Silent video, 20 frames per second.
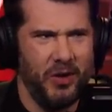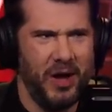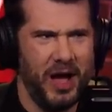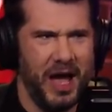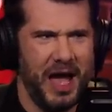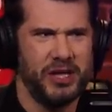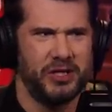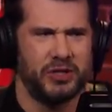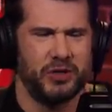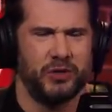Yeah,
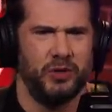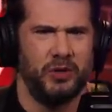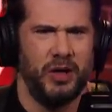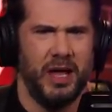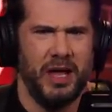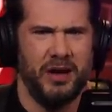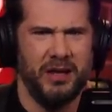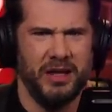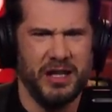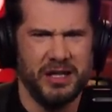high school.
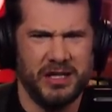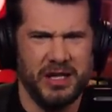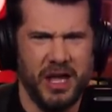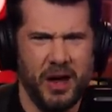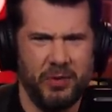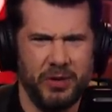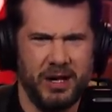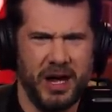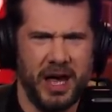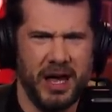Let's
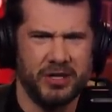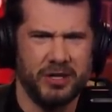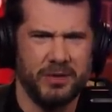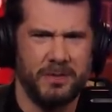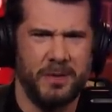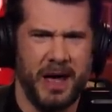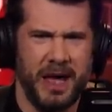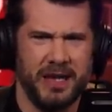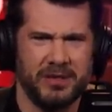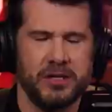not rehash the
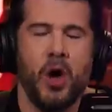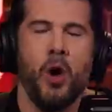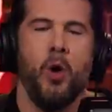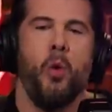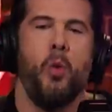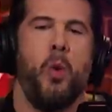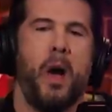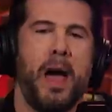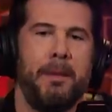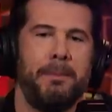past.
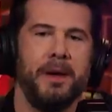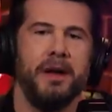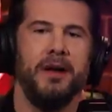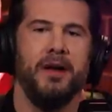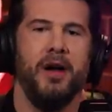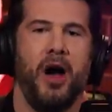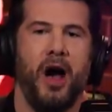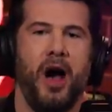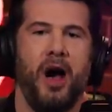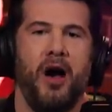
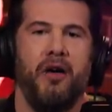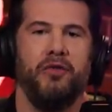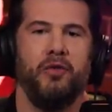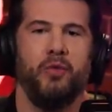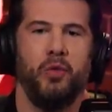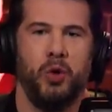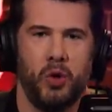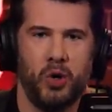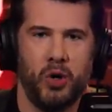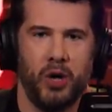Weapon of
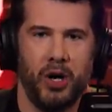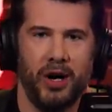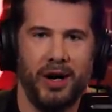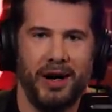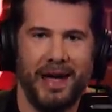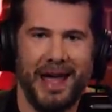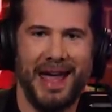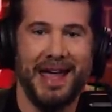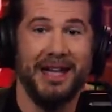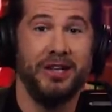war.
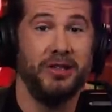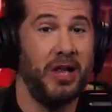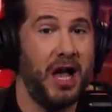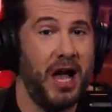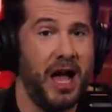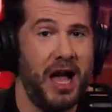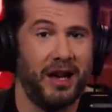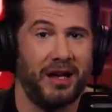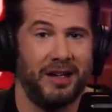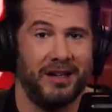A
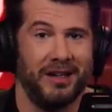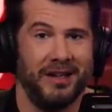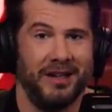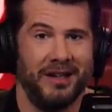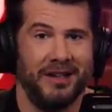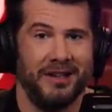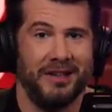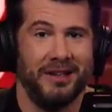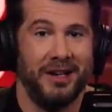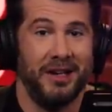Glock.
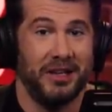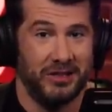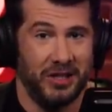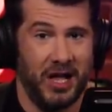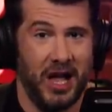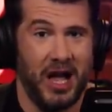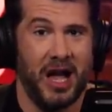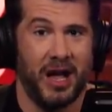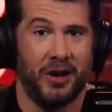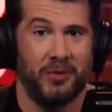A
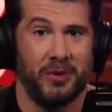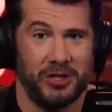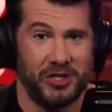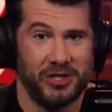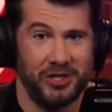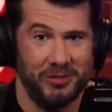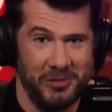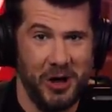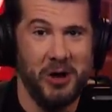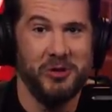Glock, which
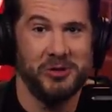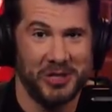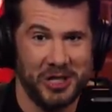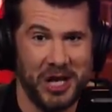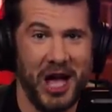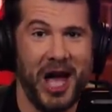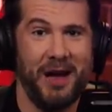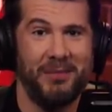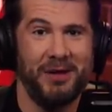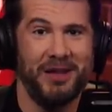is the most
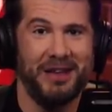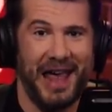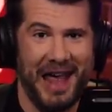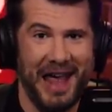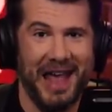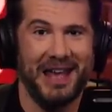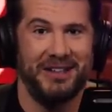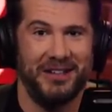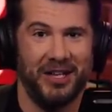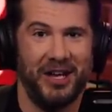common
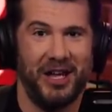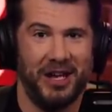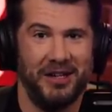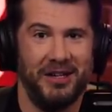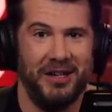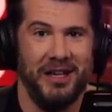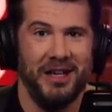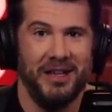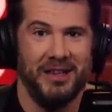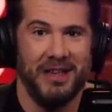
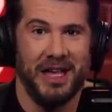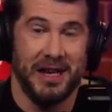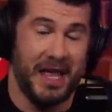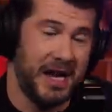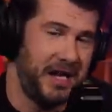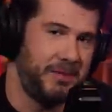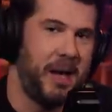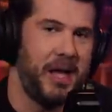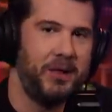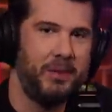handgun that,
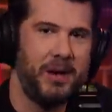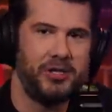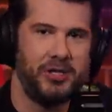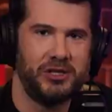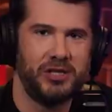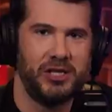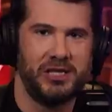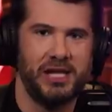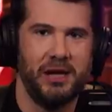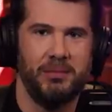and by the way, it's
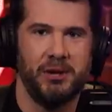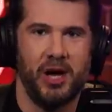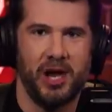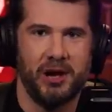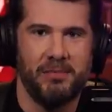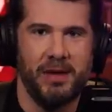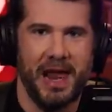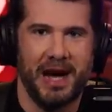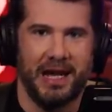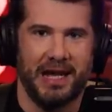just a
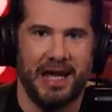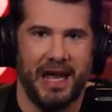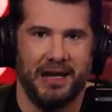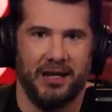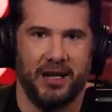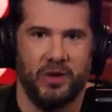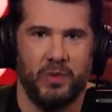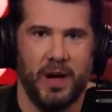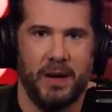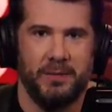semi-automatic
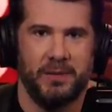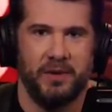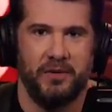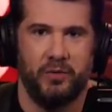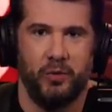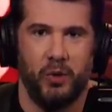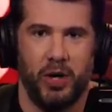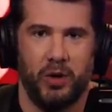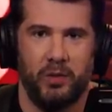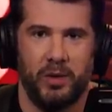handgun. Weapon
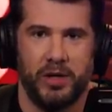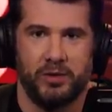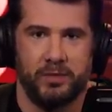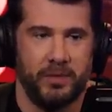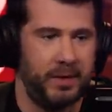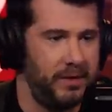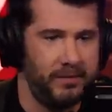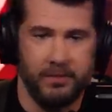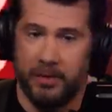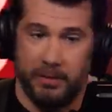of war, which
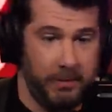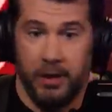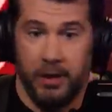with